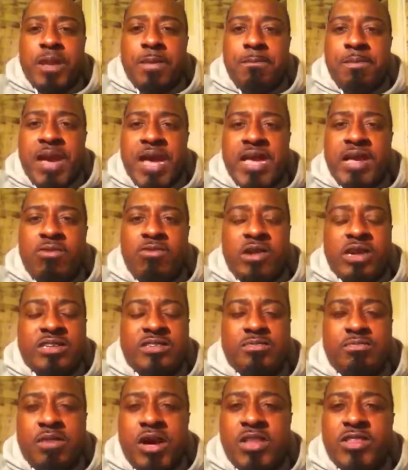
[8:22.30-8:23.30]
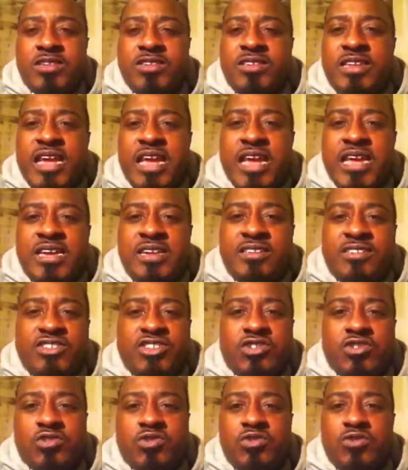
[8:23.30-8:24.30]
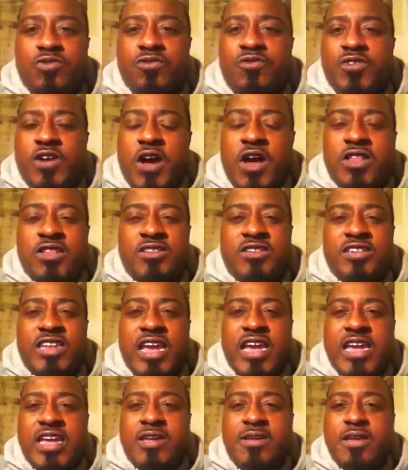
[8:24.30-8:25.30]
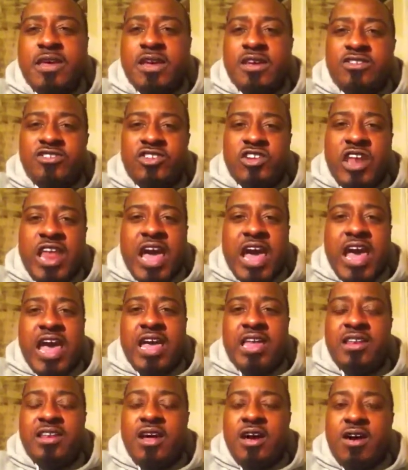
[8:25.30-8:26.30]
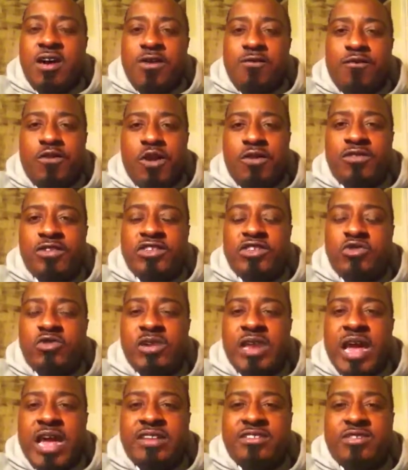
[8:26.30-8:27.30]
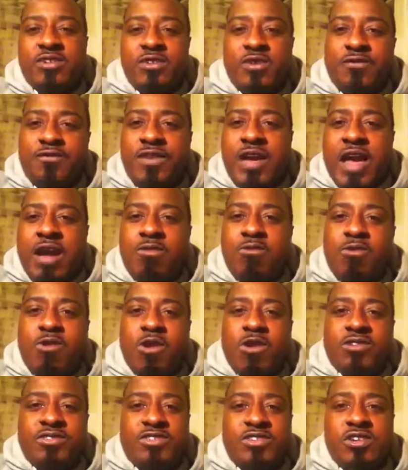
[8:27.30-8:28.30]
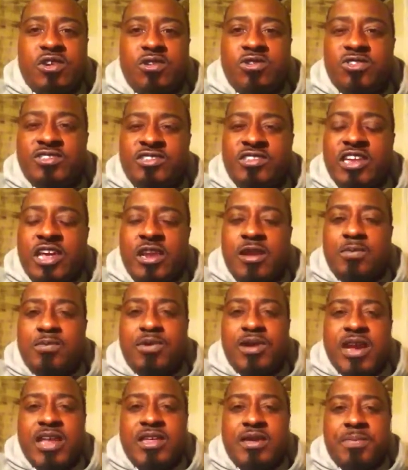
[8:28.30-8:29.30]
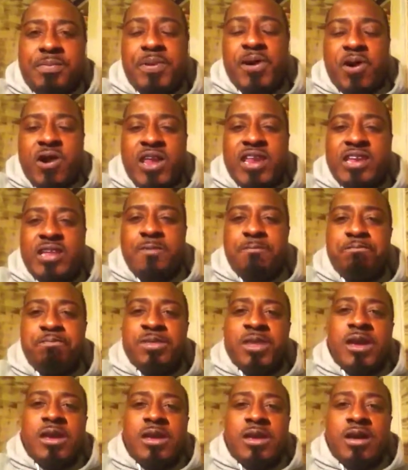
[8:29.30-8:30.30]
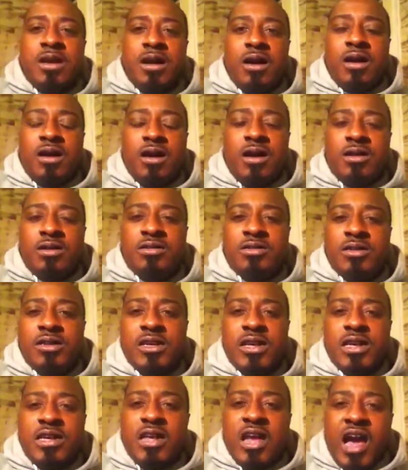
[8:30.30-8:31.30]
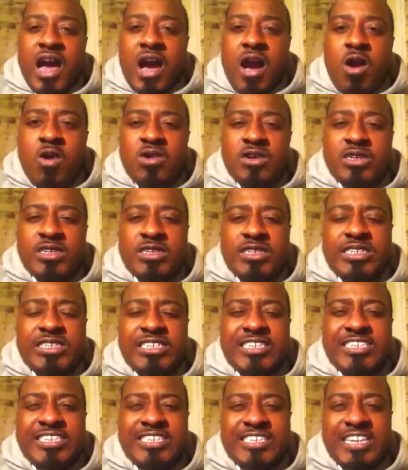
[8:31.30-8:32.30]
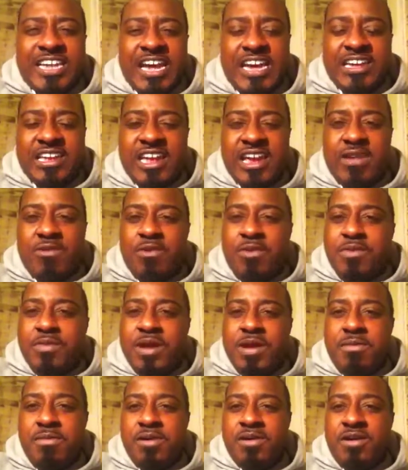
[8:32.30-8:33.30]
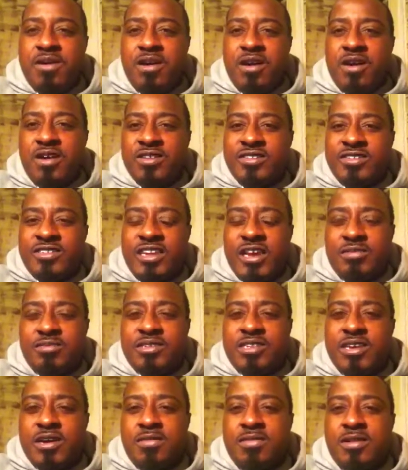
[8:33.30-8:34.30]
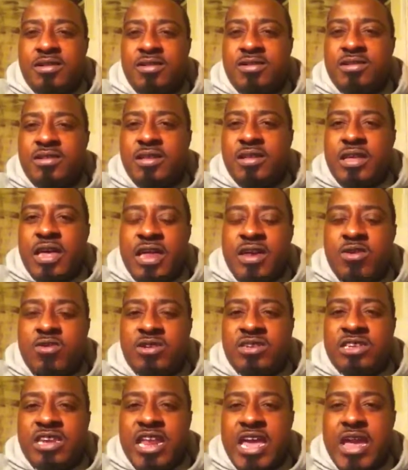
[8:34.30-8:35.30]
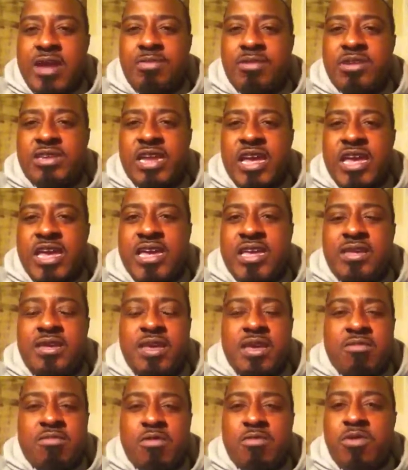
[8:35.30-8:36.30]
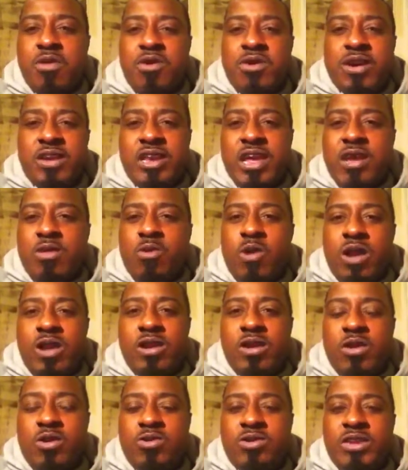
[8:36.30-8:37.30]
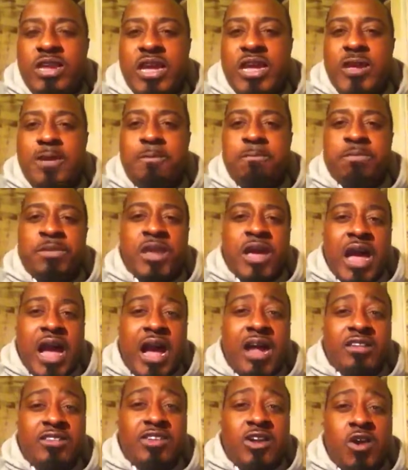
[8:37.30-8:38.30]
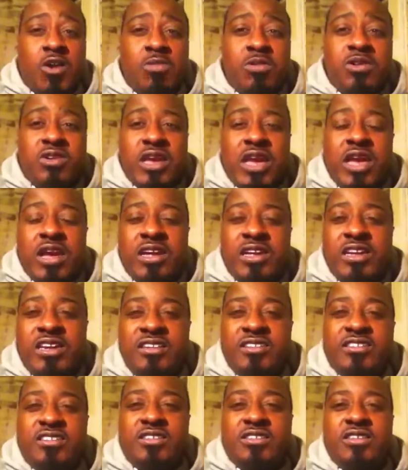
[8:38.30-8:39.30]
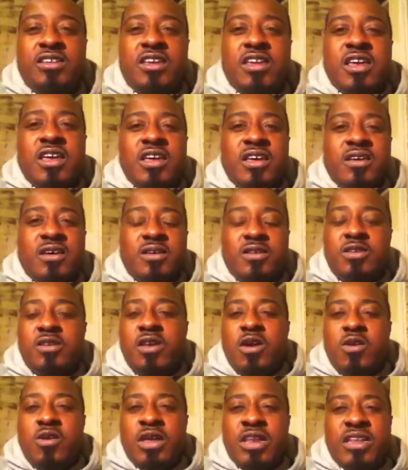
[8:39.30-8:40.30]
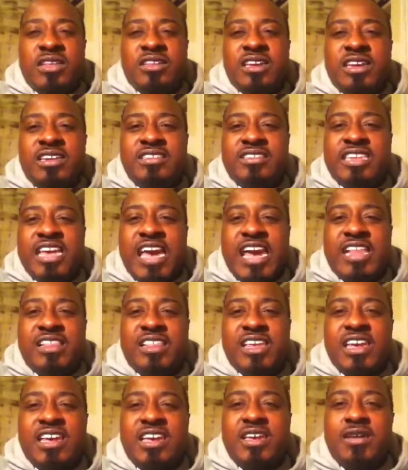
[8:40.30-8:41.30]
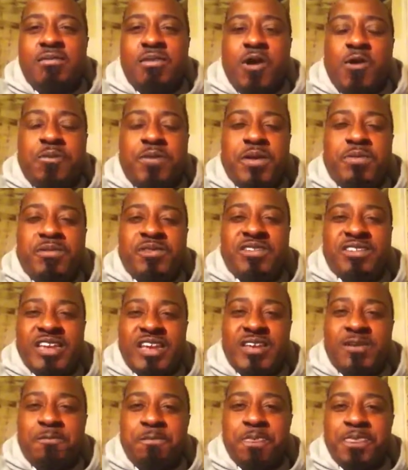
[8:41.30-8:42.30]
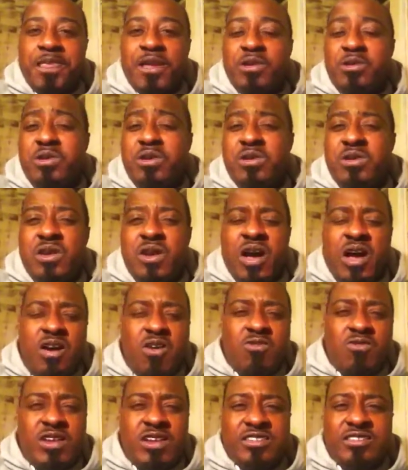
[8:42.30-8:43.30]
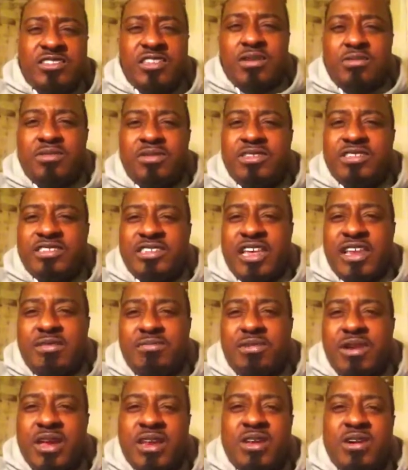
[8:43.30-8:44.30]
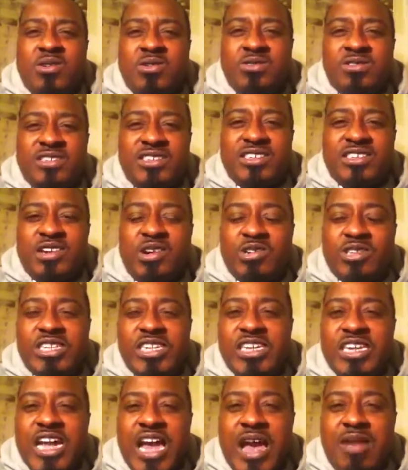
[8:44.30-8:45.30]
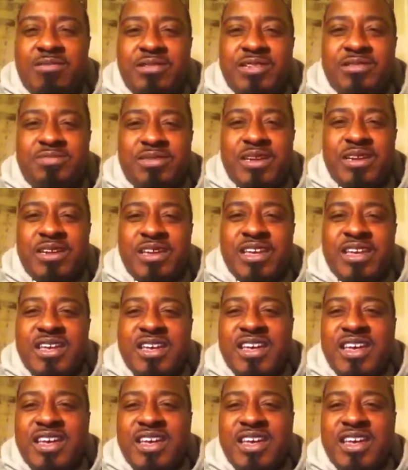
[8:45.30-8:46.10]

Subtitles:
May, what's Mother's Day, June, Father's Day, July, 4th of July, so your fireworks, you're celebrating, you're partying. August, I can't remember. September, I know it's Labor Day, Memorial Day, one of those days. October, you have Easter, and the sad thing is most people say, I don't really celebrate those ghosts and goblins, but